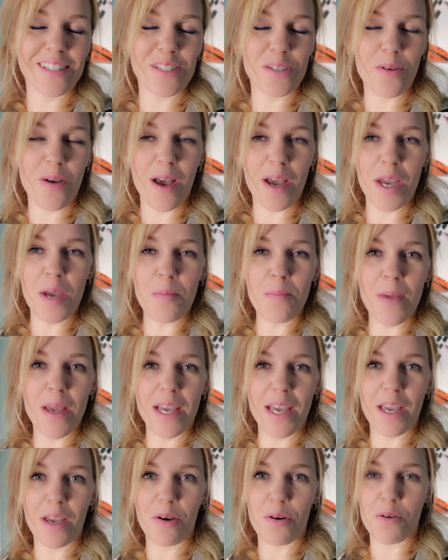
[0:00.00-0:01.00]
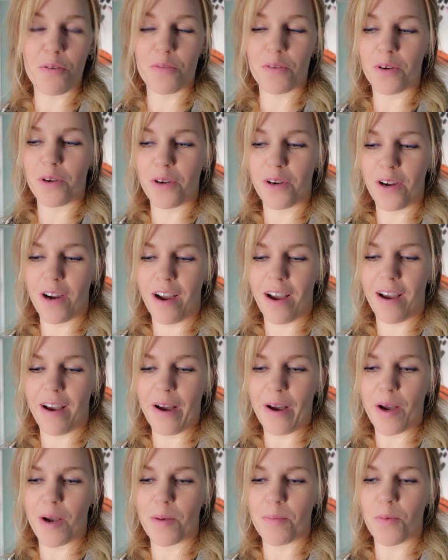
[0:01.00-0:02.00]
So I am making over
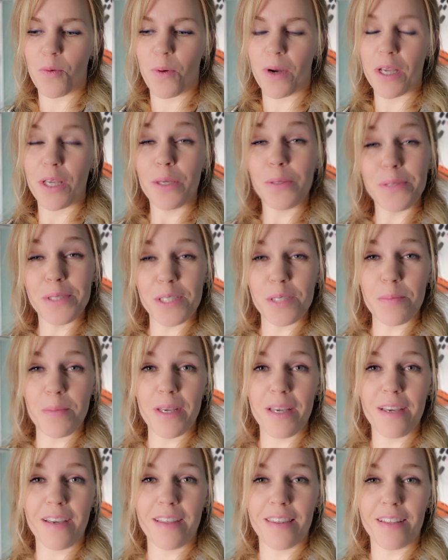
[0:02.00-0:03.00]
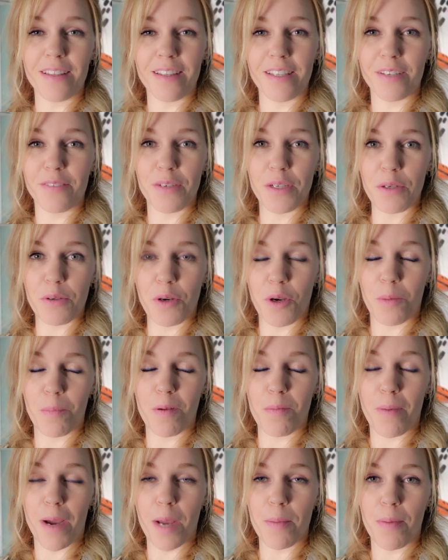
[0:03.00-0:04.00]
um, what used to be the living room
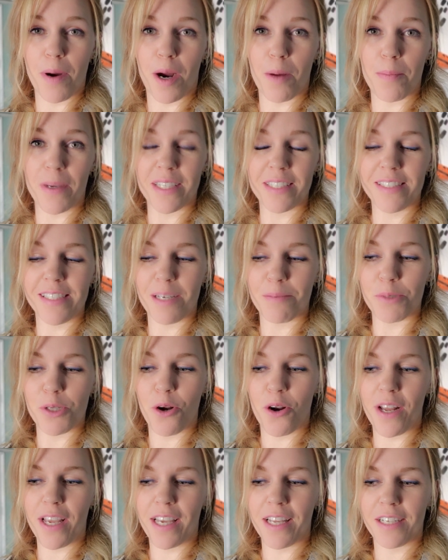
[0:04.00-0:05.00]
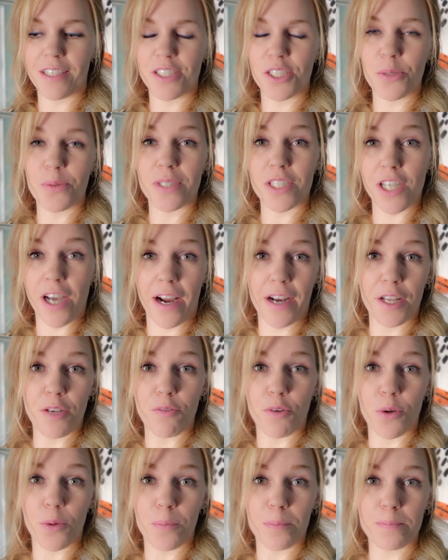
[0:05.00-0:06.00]
in my apartment. I'm turning it into a
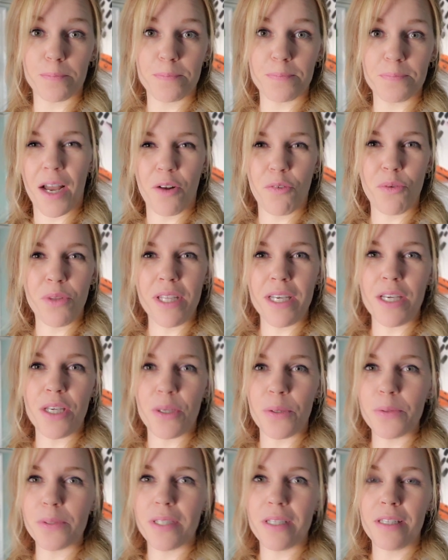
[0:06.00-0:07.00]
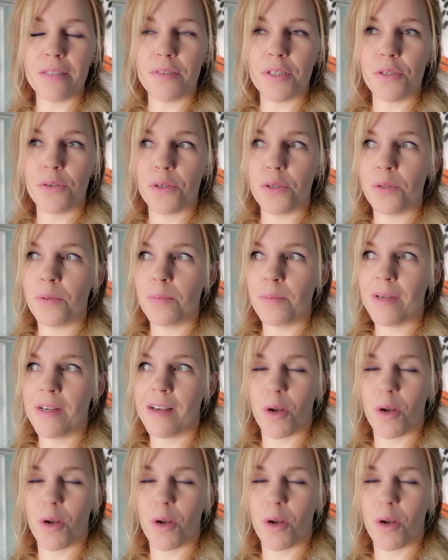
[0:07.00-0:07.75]
dining room. I don't really use a living room.